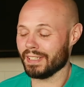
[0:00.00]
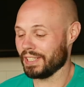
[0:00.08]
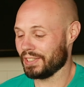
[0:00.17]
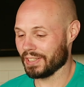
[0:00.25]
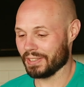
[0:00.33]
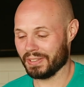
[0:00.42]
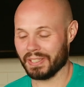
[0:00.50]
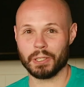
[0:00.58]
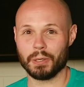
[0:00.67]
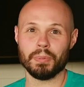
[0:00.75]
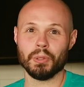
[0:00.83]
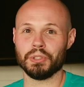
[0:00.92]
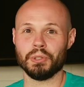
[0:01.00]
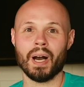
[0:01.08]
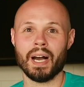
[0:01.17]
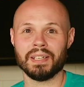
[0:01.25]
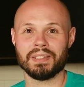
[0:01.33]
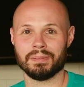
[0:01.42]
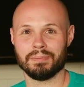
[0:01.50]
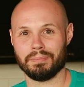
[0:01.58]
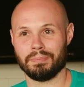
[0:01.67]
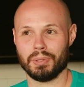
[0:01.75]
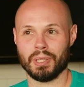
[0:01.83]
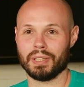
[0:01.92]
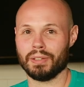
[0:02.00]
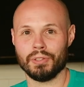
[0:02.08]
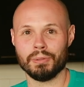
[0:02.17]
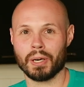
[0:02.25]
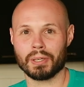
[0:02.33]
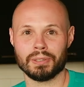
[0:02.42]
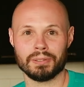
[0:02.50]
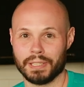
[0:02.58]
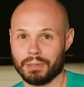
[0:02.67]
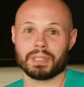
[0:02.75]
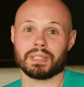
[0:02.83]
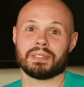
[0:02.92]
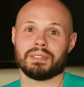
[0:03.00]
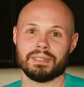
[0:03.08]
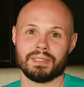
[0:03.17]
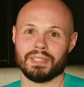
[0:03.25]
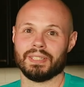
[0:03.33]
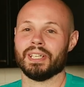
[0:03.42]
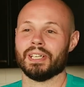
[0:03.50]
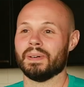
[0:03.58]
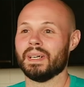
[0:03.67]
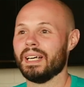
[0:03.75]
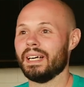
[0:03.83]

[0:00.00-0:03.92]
I just get to sit here and build U Is, plug in the view model, and it works. Good to go.